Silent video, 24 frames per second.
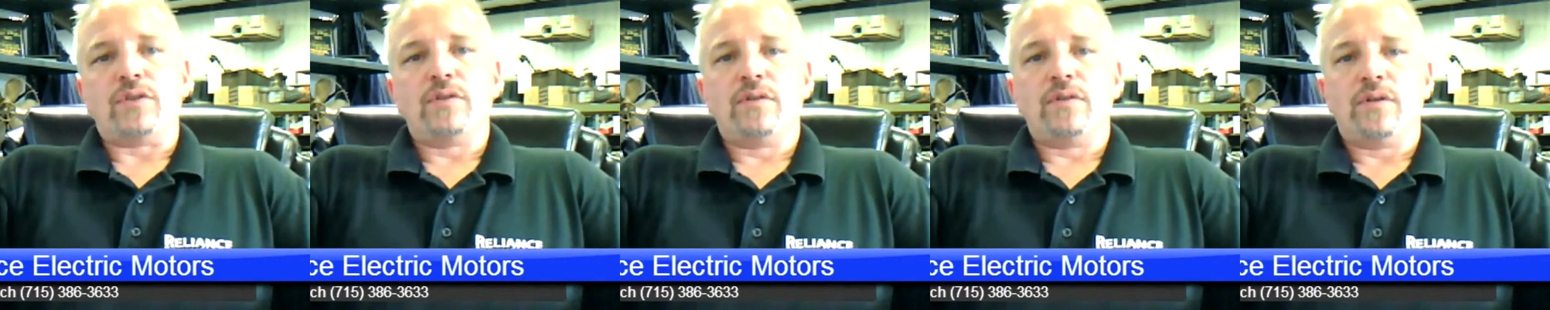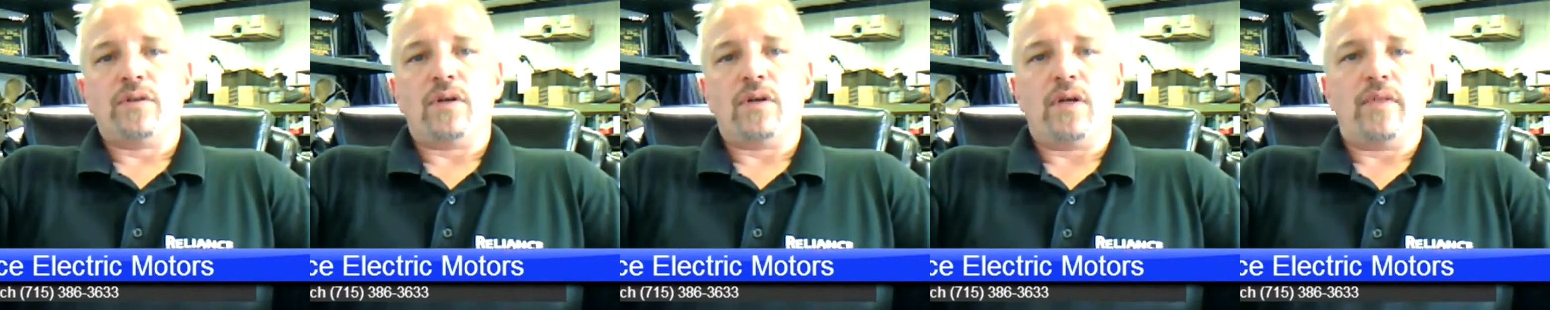
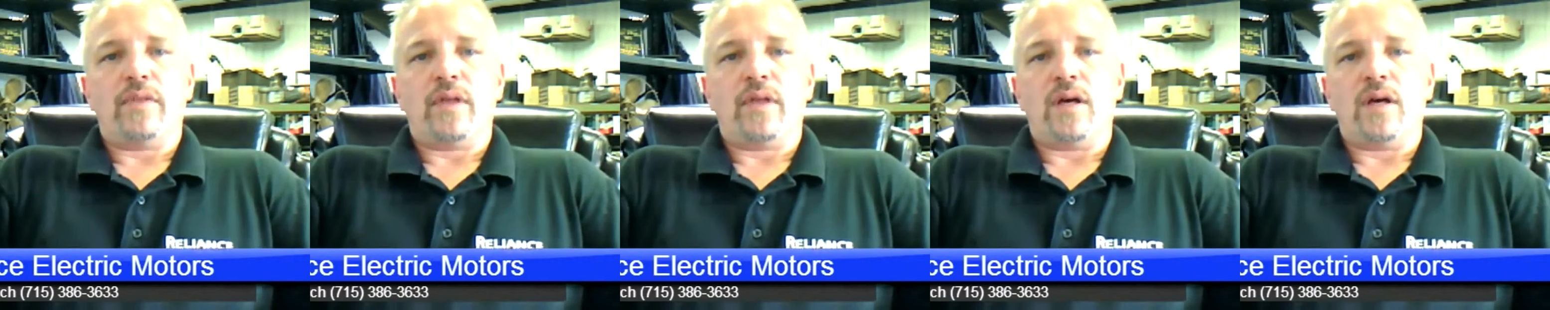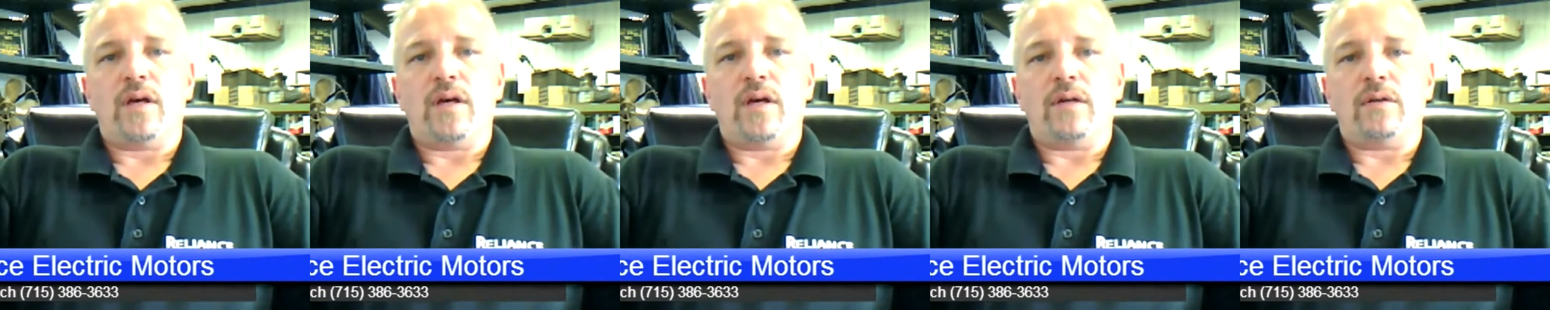and
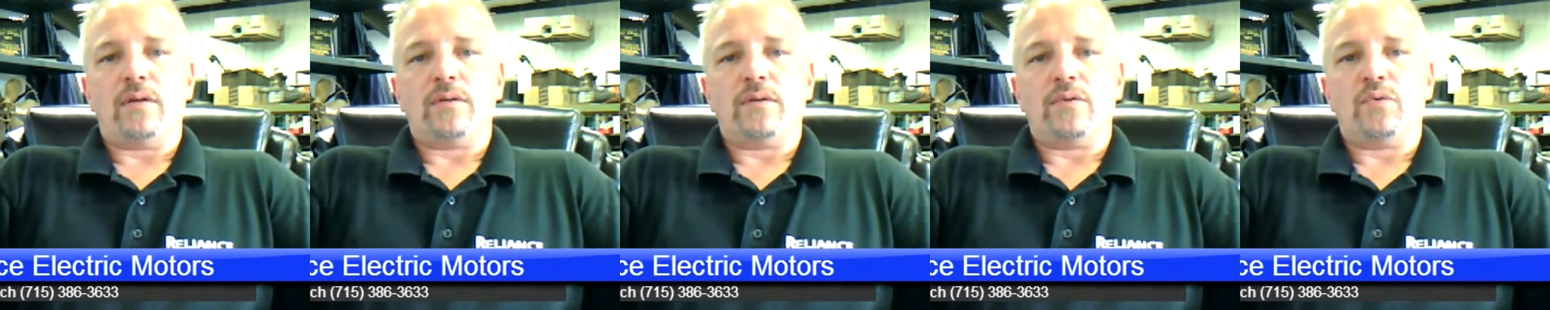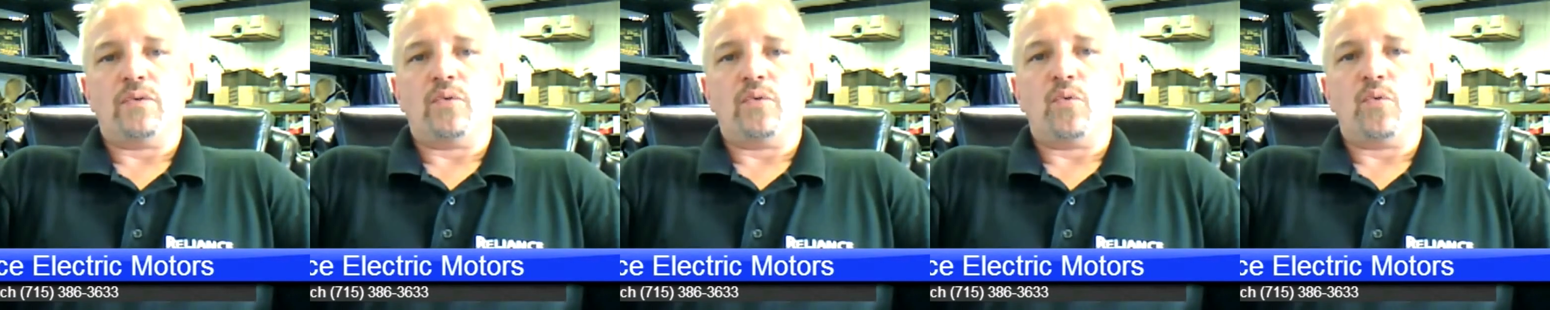then
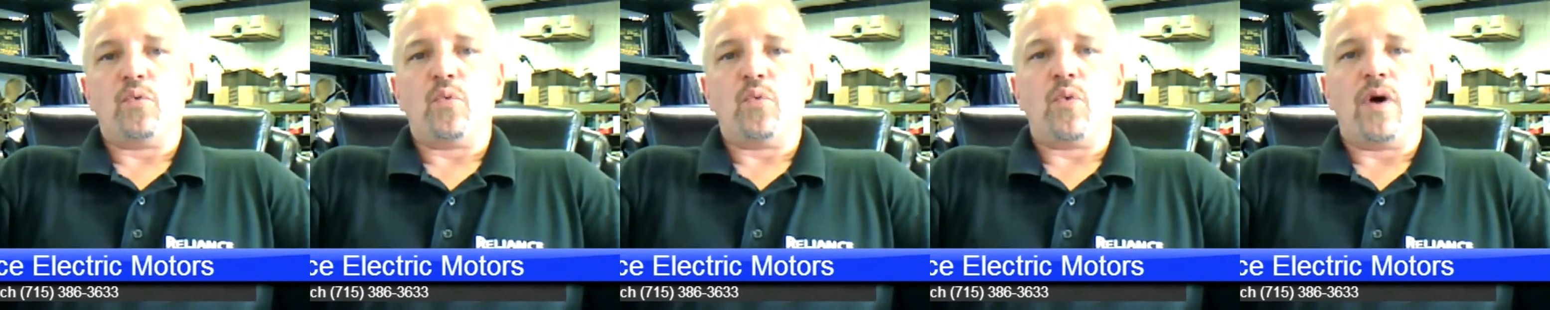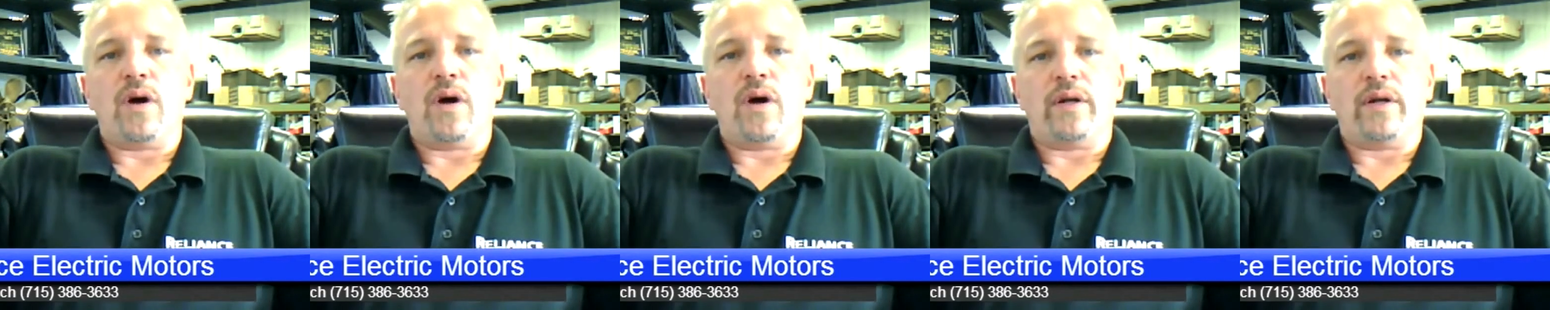
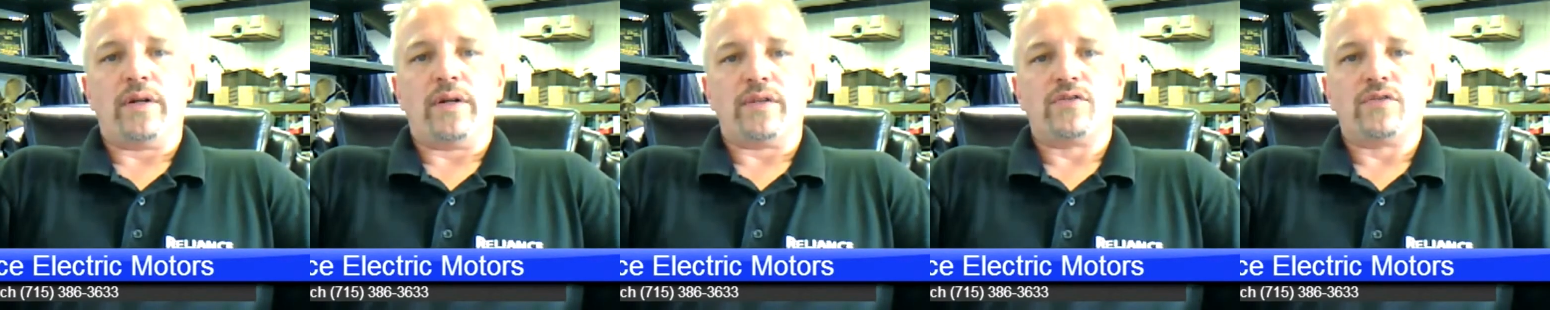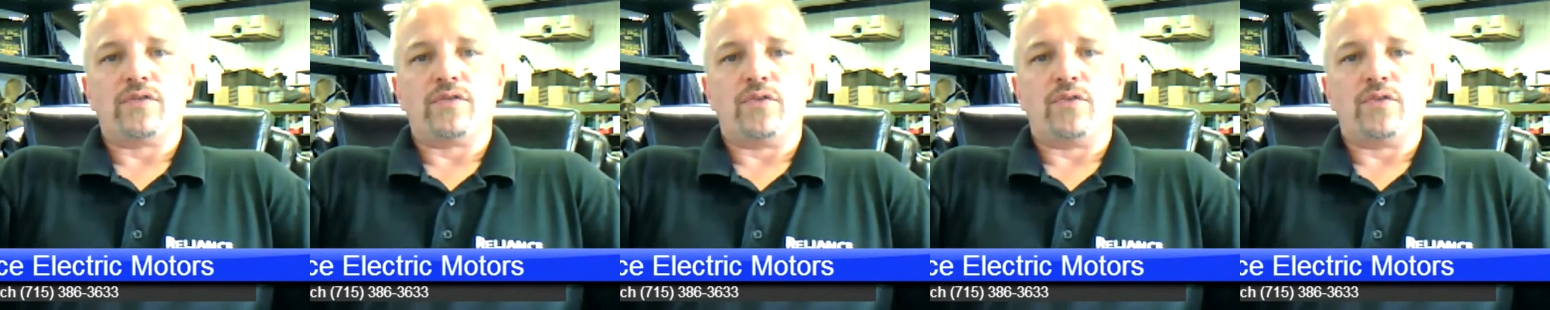want us